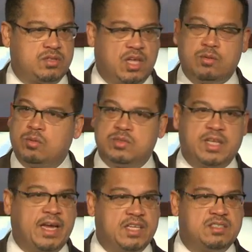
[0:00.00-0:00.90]
The other one was
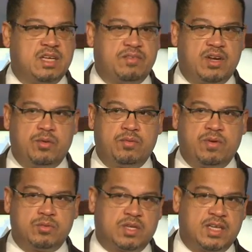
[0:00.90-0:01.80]
8,700
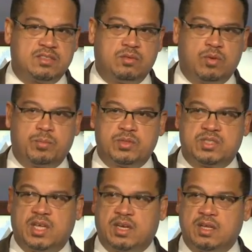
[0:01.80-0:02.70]
votes, less than
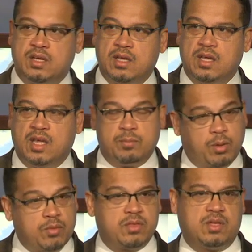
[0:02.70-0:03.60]
1%. In
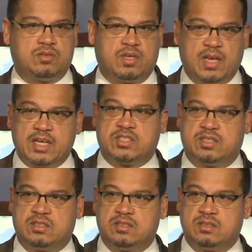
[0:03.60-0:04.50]
both of those
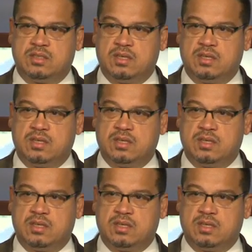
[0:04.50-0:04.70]
elections,